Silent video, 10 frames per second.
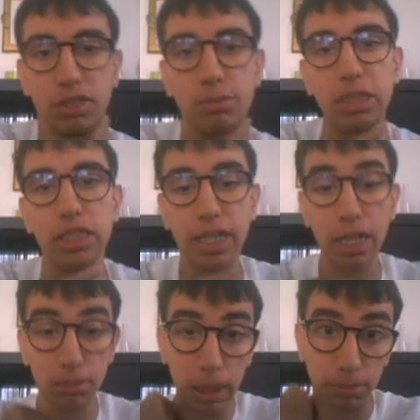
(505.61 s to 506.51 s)
I mean, the
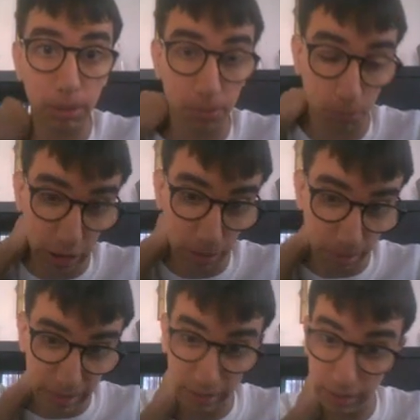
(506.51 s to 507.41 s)
game has been pretty
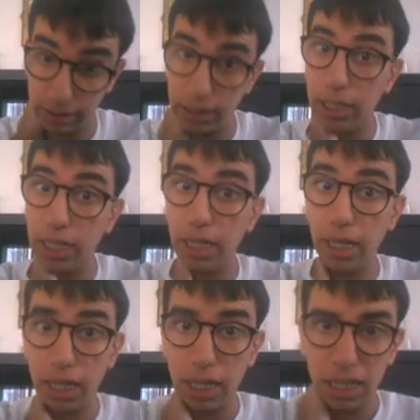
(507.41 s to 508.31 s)
messy,
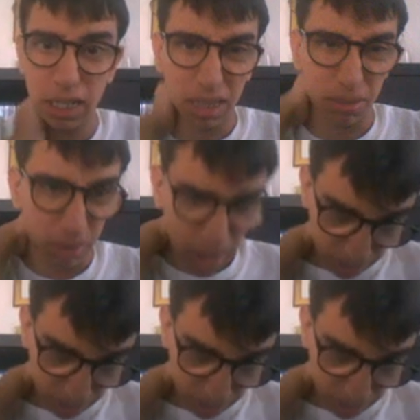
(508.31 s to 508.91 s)
but I